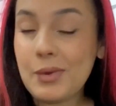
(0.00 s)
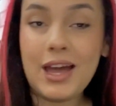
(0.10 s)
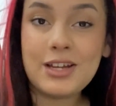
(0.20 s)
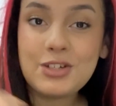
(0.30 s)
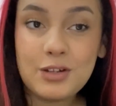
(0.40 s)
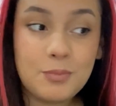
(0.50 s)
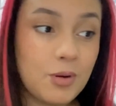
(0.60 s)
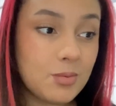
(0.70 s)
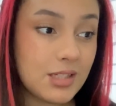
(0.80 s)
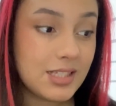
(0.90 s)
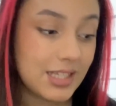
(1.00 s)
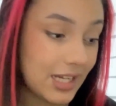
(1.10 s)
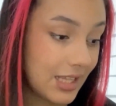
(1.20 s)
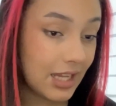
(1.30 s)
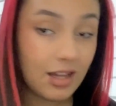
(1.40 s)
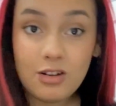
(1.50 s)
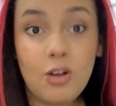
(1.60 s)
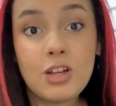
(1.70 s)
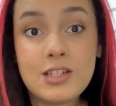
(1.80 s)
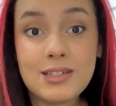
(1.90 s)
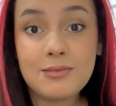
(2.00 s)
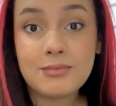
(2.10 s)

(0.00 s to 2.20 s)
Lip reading: But as you can probably see, that a lot has